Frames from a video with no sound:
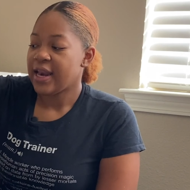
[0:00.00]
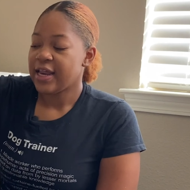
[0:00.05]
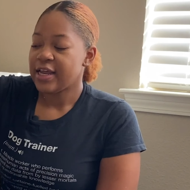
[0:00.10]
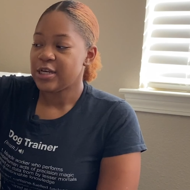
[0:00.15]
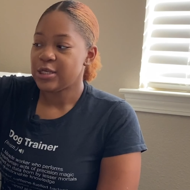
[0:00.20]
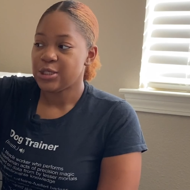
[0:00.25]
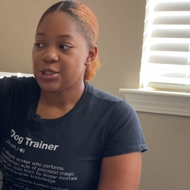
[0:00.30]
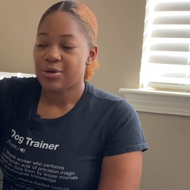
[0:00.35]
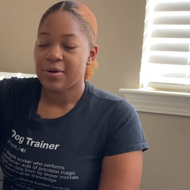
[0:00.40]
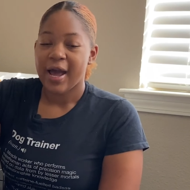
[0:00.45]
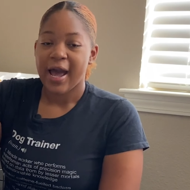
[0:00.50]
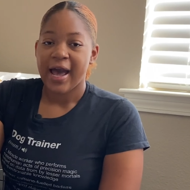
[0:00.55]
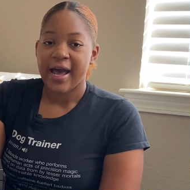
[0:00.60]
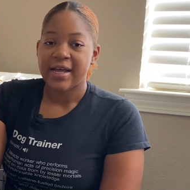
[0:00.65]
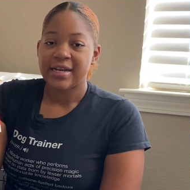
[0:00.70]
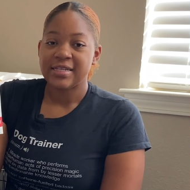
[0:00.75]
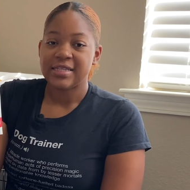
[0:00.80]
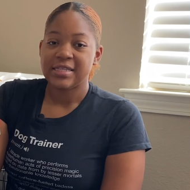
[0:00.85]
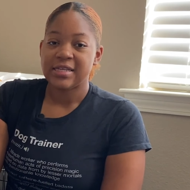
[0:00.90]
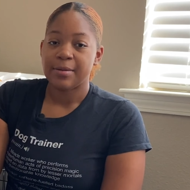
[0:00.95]
I do
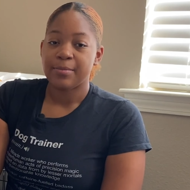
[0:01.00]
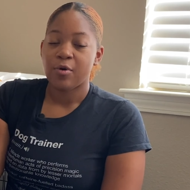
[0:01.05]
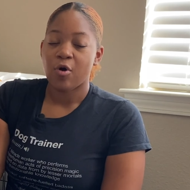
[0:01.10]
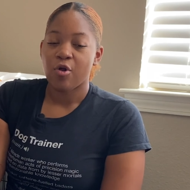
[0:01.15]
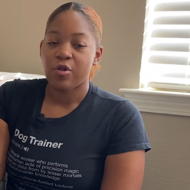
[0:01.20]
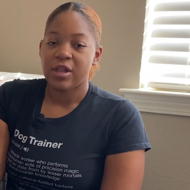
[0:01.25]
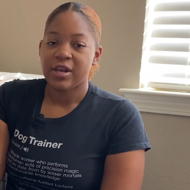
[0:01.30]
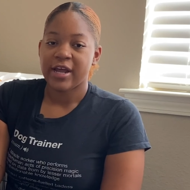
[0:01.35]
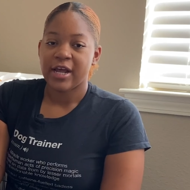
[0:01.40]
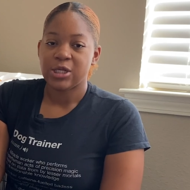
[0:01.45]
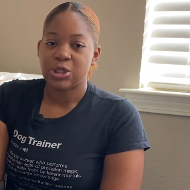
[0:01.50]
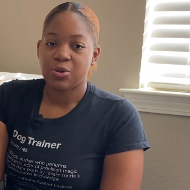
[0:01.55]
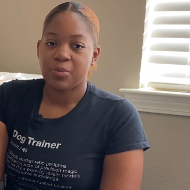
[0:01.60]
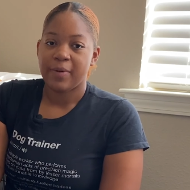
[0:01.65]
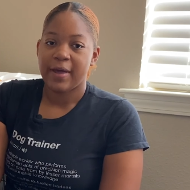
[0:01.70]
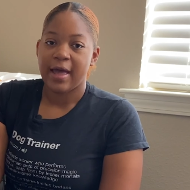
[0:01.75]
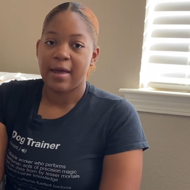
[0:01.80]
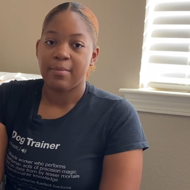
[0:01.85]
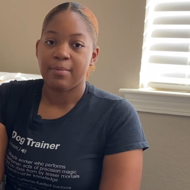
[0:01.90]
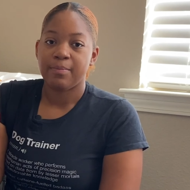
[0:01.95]
add some Only Natural
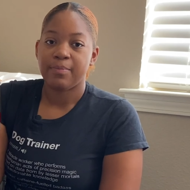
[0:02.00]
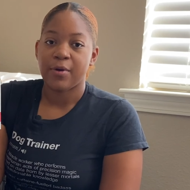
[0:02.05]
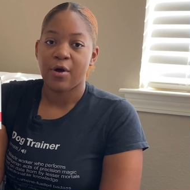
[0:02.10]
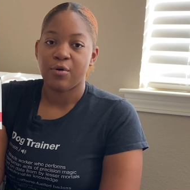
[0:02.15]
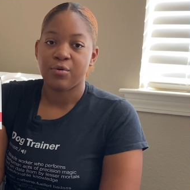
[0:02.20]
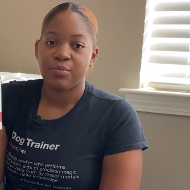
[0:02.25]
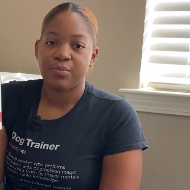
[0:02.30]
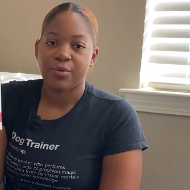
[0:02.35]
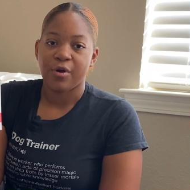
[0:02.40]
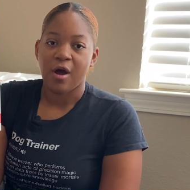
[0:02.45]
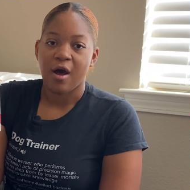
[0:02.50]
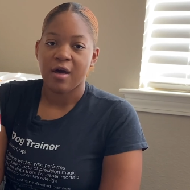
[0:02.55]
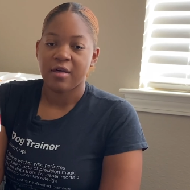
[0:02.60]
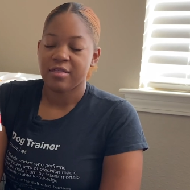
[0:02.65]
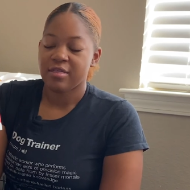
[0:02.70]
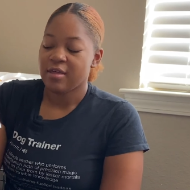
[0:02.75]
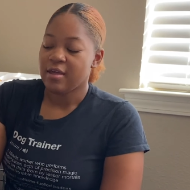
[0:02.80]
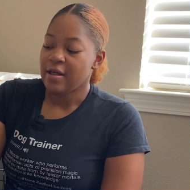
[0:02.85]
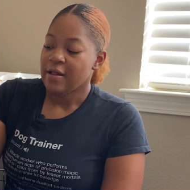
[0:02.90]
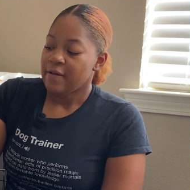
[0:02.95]
Pet bone broth.
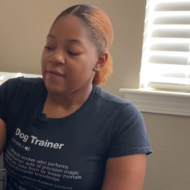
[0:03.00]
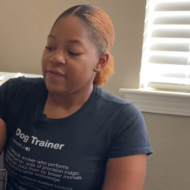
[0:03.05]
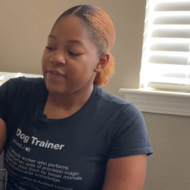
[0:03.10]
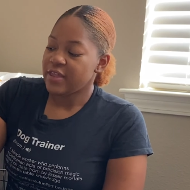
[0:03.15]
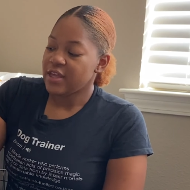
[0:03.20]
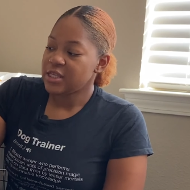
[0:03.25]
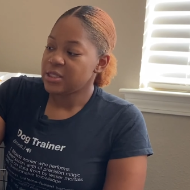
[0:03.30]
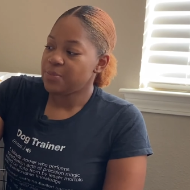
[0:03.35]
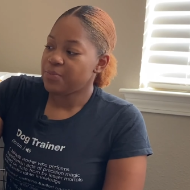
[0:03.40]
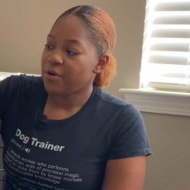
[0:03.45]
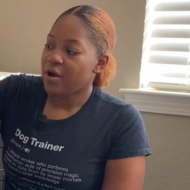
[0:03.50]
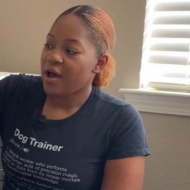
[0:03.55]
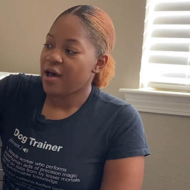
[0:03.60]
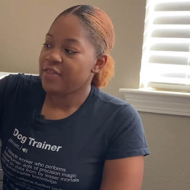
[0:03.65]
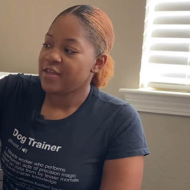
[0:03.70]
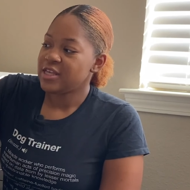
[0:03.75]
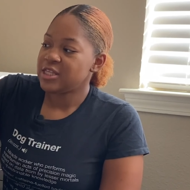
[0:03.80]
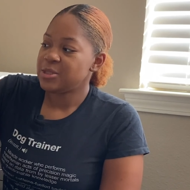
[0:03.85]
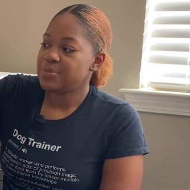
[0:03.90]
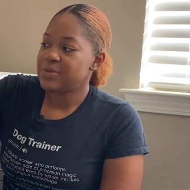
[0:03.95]
This
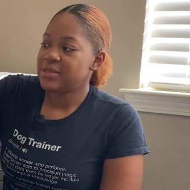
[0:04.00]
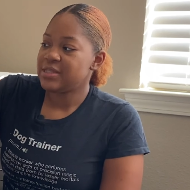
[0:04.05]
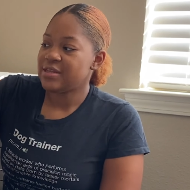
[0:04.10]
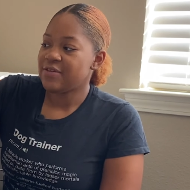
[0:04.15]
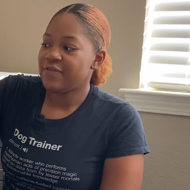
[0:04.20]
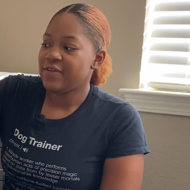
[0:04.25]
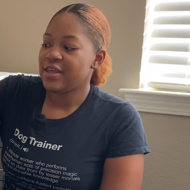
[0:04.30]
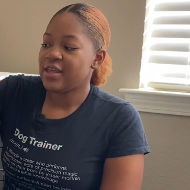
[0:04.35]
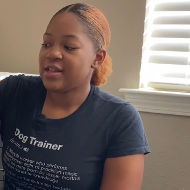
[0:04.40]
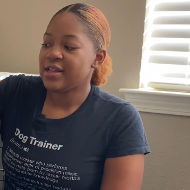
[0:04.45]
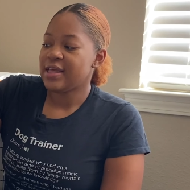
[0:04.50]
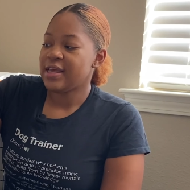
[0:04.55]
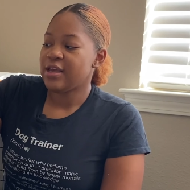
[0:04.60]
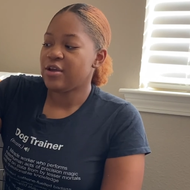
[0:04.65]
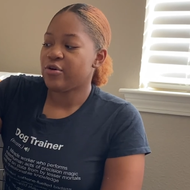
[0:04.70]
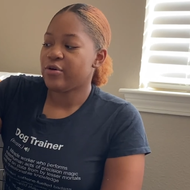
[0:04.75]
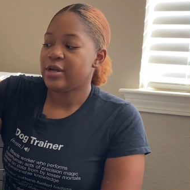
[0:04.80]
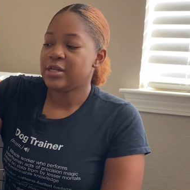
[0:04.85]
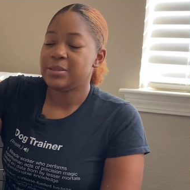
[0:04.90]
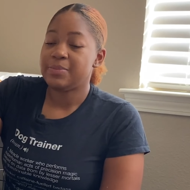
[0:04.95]
broth is specifically
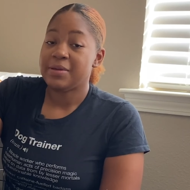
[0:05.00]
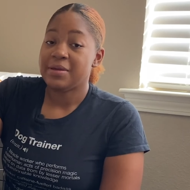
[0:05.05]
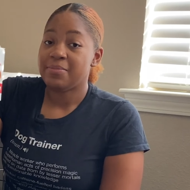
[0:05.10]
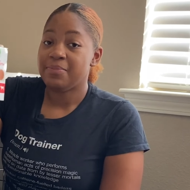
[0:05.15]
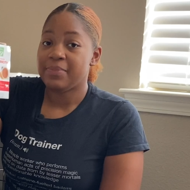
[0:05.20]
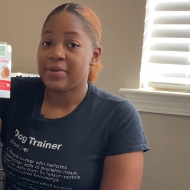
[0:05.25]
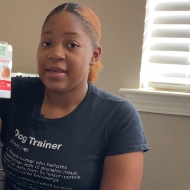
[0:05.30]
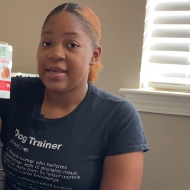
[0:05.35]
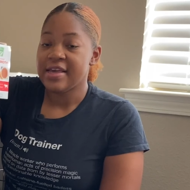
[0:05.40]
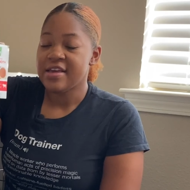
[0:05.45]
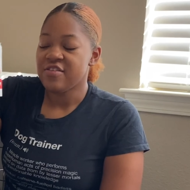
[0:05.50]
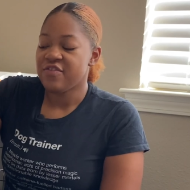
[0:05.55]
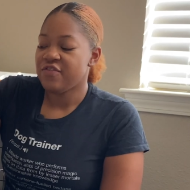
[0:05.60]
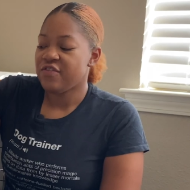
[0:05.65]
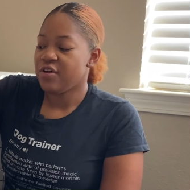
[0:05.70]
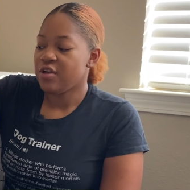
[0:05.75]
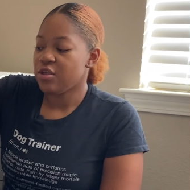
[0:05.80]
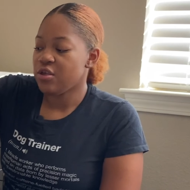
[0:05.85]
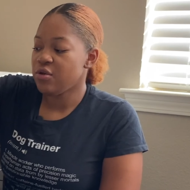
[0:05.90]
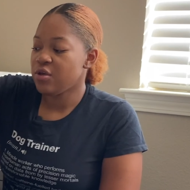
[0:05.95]
going to be beef.
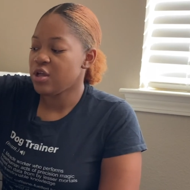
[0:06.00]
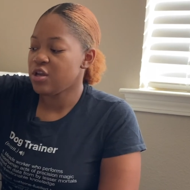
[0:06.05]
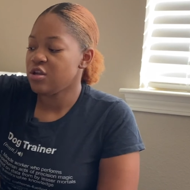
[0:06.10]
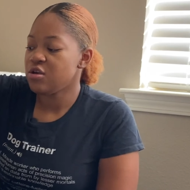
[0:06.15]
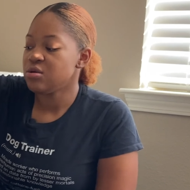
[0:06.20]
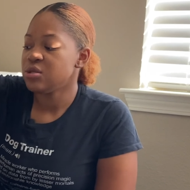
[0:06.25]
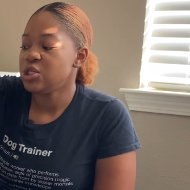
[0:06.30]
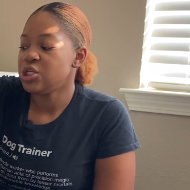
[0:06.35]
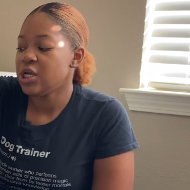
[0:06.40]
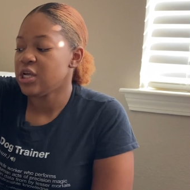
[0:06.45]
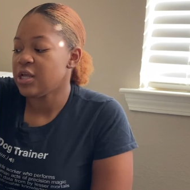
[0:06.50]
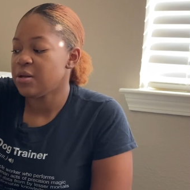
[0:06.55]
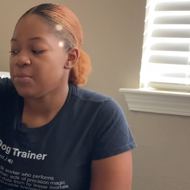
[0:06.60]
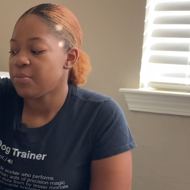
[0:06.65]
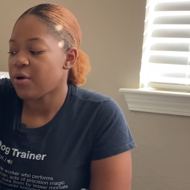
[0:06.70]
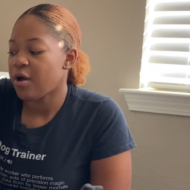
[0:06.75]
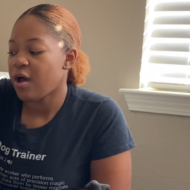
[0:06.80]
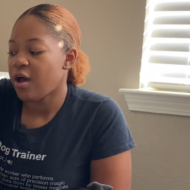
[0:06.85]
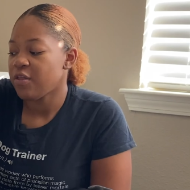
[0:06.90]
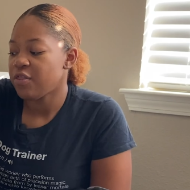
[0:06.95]
You can use chicken
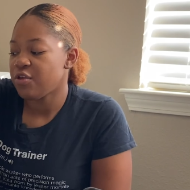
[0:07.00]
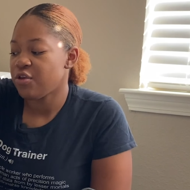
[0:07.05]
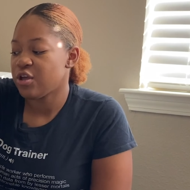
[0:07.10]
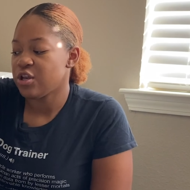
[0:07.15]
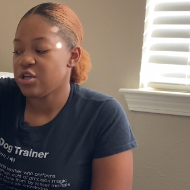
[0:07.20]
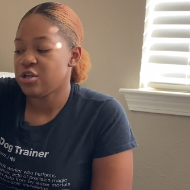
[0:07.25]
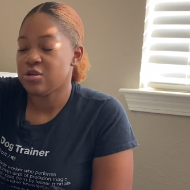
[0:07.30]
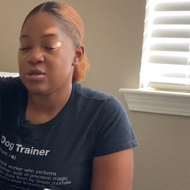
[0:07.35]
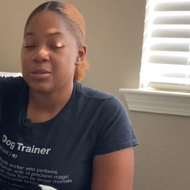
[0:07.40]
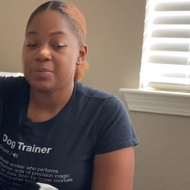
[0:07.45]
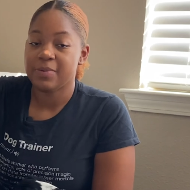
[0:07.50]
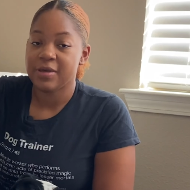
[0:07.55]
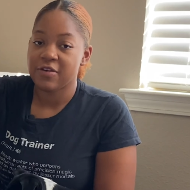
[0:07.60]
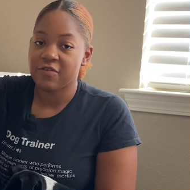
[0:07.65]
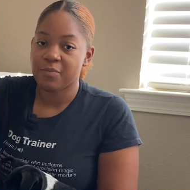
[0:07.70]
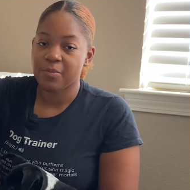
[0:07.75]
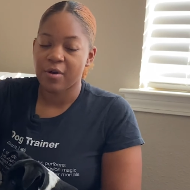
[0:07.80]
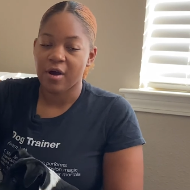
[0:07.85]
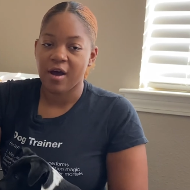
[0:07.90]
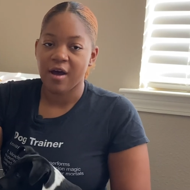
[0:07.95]
broth, you can use
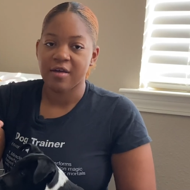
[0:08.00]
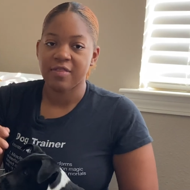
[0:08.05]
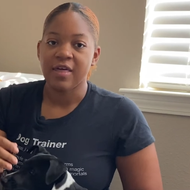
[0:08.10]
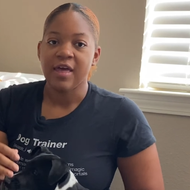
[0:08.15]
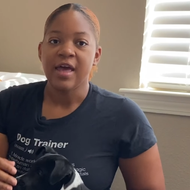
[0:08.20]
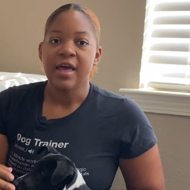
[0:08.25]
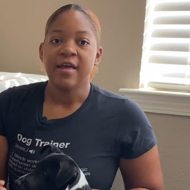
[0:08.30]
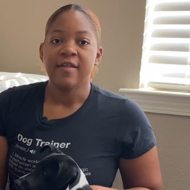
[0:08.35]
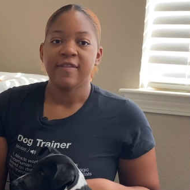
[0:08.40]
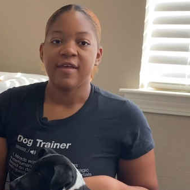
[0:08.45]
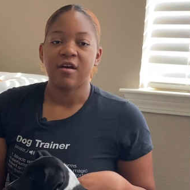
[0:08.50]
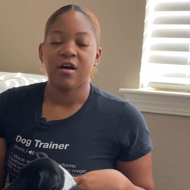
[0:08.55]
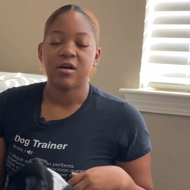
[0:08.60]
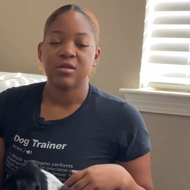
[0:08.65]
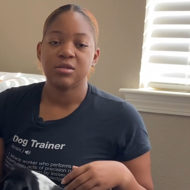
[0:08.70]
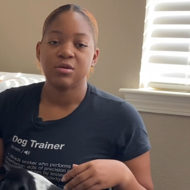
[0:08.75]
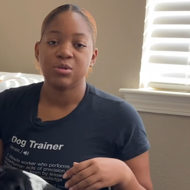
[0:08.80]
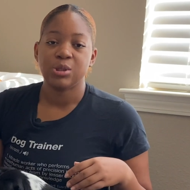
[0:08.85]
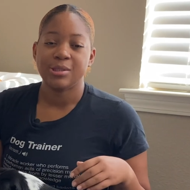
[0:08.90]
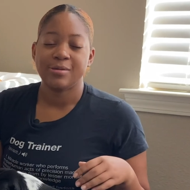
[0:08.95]
beef broth. They
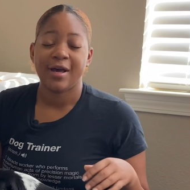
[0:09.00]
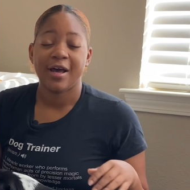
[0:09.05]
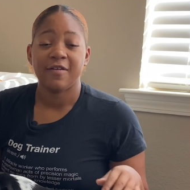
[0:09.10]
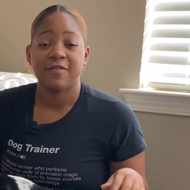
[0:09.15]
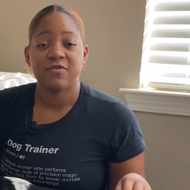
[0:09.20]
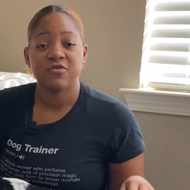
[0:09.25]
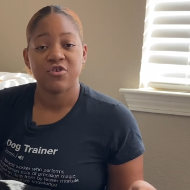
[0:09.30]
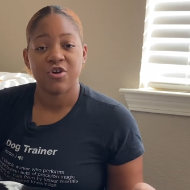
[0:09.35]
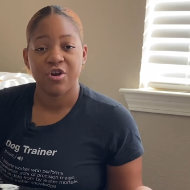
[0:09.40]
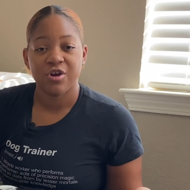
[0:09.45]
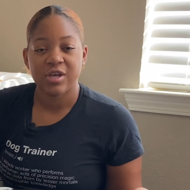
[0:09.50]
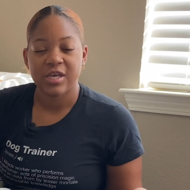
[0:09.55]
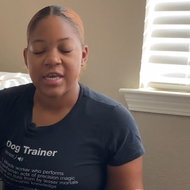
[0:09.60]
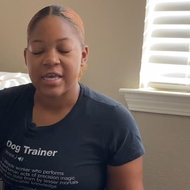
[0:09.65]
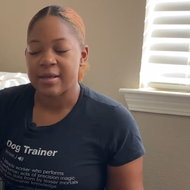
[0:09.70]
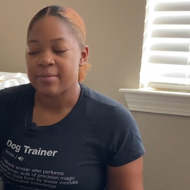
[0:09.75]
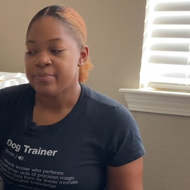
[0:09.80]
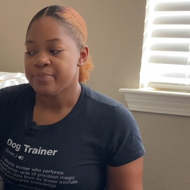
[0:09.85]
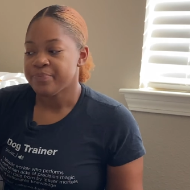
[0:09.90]
also do have turkey.